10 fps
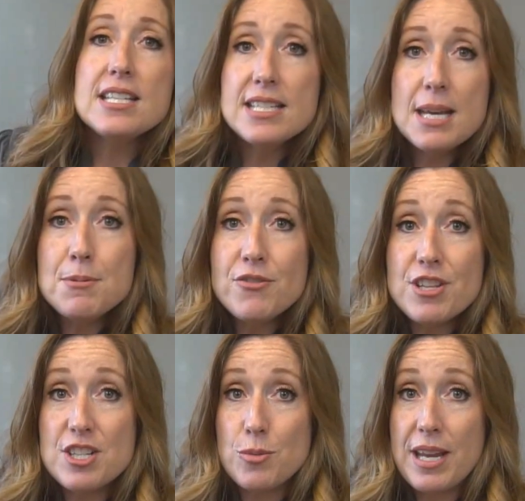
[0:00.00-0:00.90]
Tips for
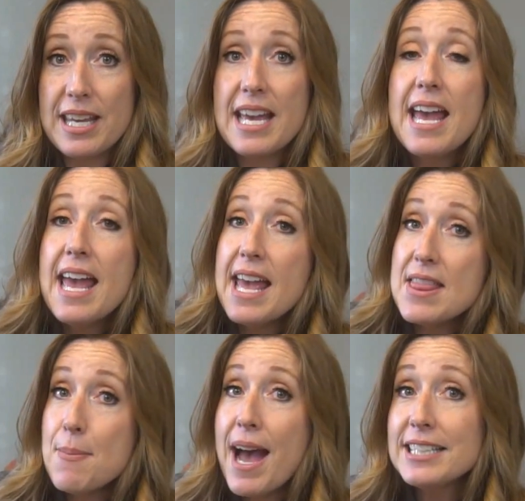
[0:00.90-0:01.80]
this week.
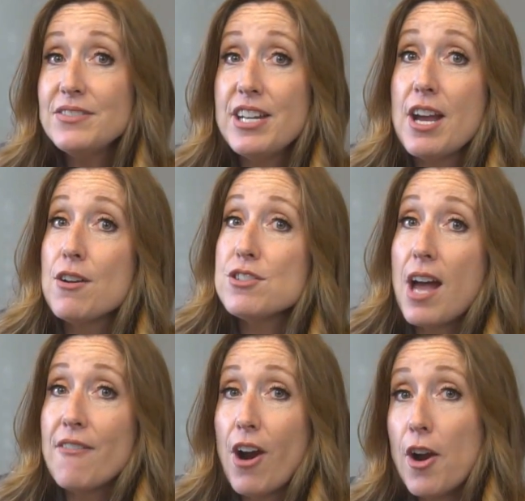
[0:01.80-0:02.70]
In the past videos,
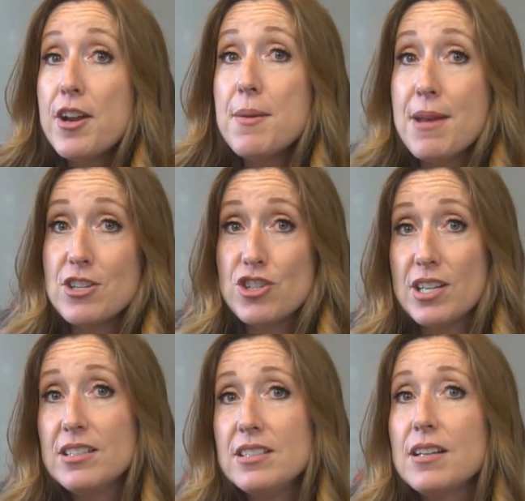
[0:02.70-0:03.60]
I've already
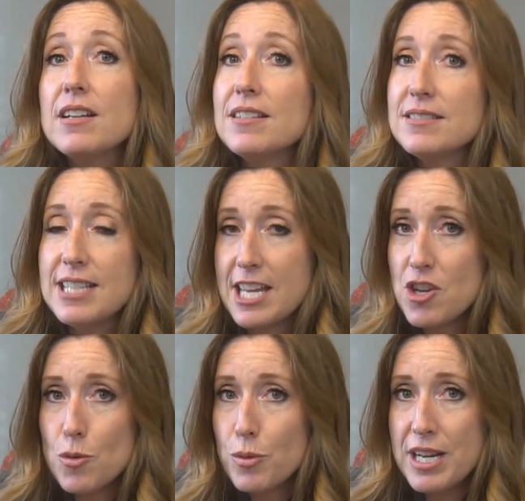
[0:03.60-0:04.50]
mentioned
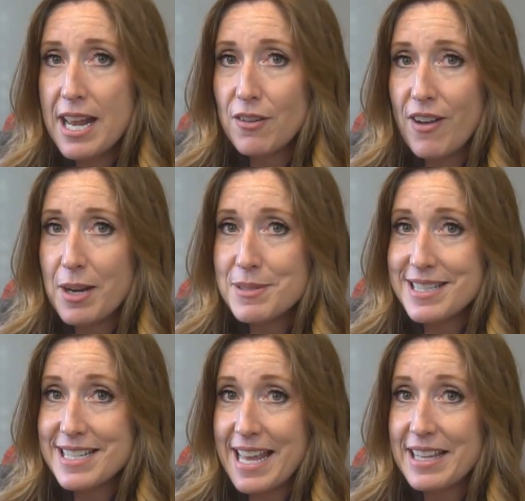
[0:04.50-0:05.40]
taking your prenatal
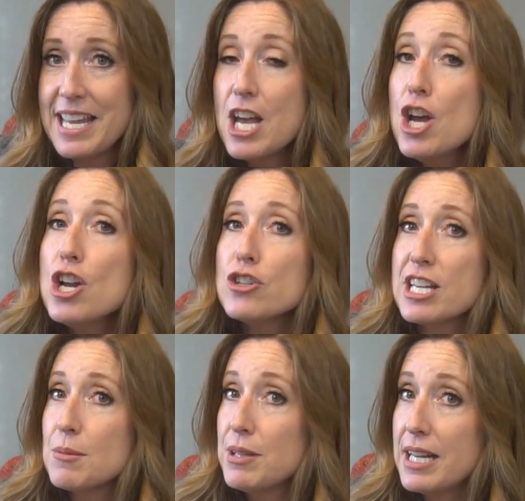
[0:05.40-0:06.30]
vitamins daily,
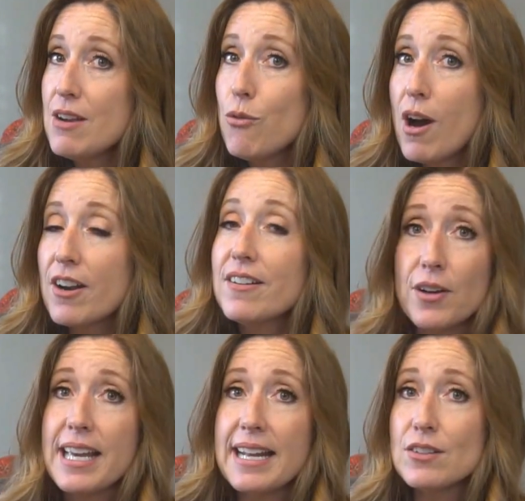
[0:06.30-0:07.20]
drinking plenty of
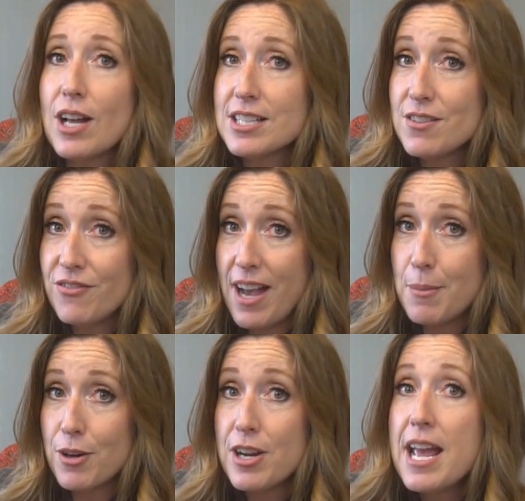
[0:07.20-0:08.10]
water, getting lots of
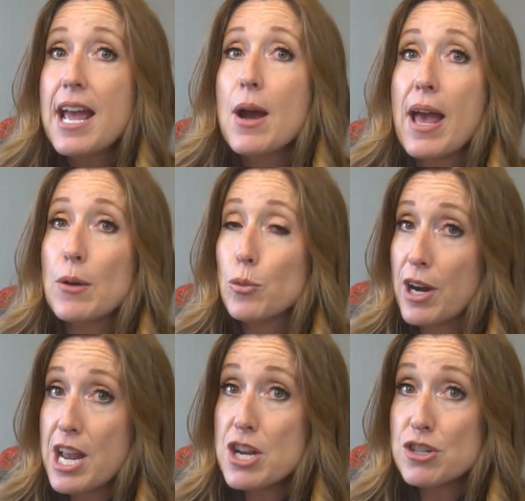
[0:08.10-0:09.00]
fiber, and
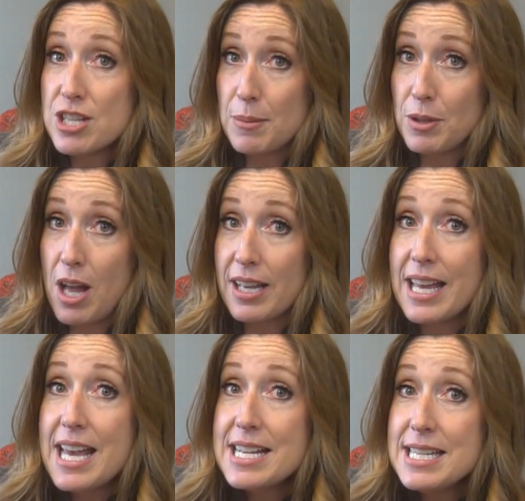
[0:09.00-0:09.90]
wearing your sunblock.
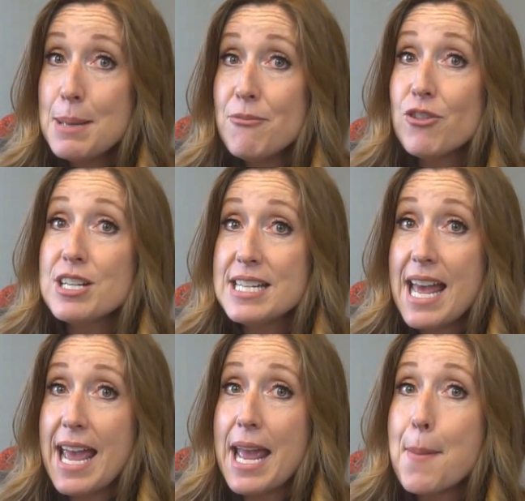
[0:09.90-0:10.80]
Tip for
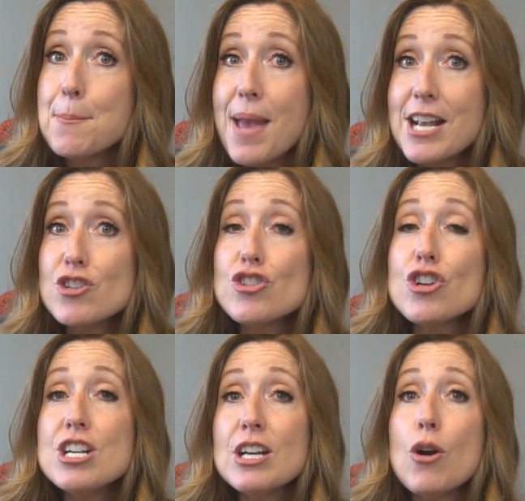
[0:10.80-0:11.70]
today, make
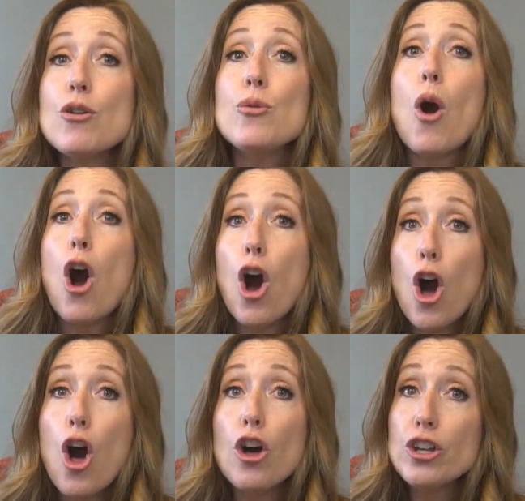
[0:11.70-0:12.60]
sure to go to
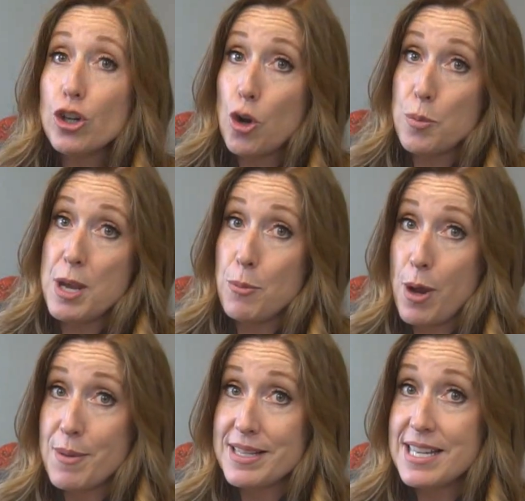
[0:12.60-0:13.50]
all your OB
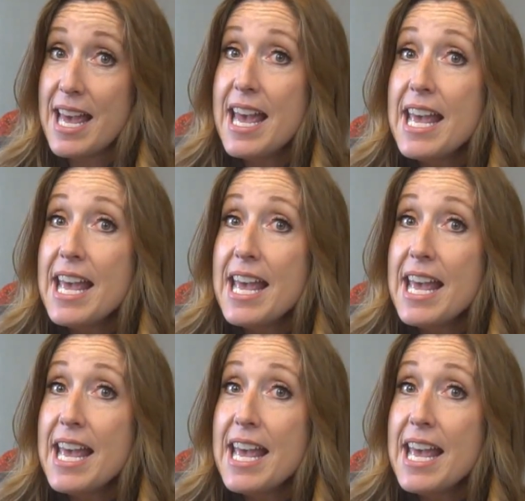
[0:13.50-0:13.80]
appointments.